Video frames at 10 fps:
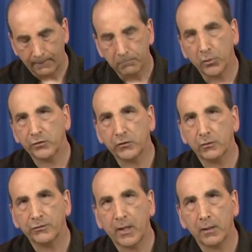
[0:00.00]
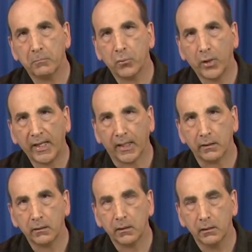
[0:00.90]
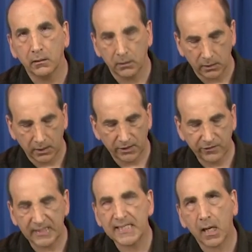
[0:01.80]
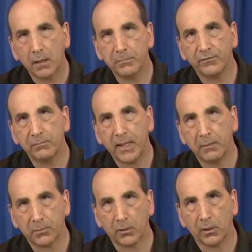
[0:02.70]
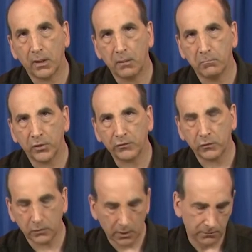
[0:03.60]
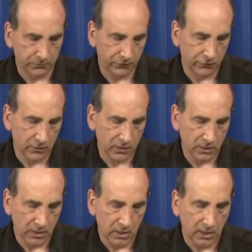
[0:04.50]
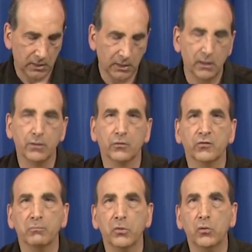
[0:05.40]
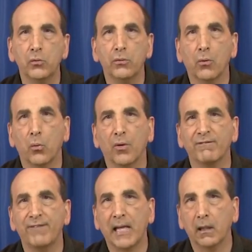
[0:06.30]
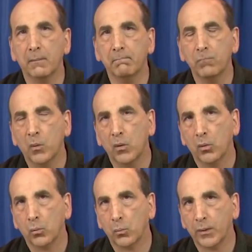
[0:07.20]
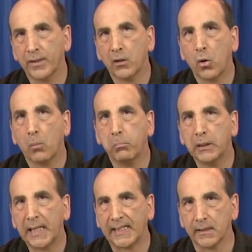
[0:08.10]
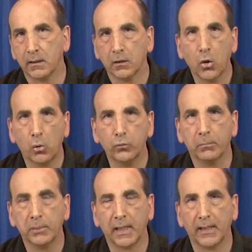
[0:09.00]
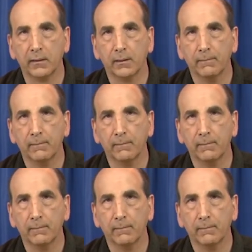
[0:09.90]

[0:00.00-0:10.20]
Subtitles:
Bristol is not a brand, it's a type of paper. And Bristol comes in either smooth or vellum or what they call plate, cold plate.